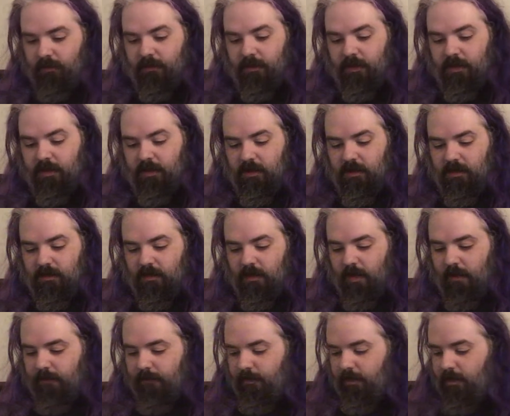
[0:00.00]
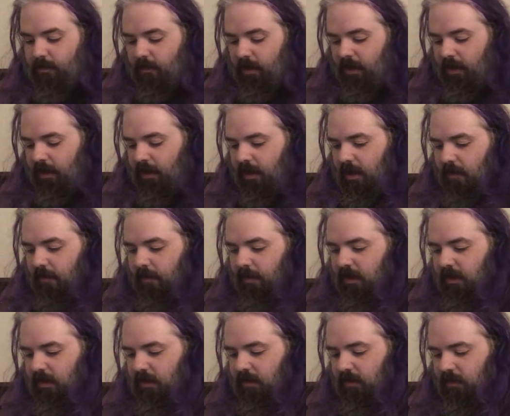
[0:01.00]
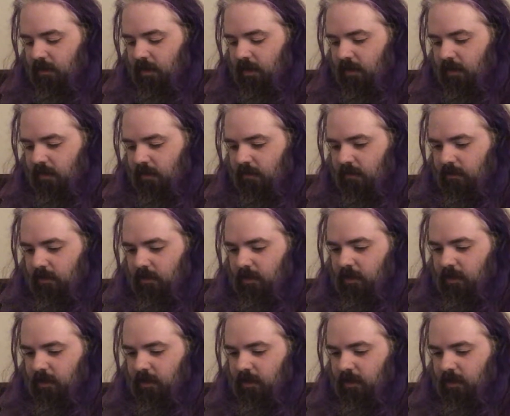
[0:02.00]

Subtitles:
of the stuff in my copy has kind of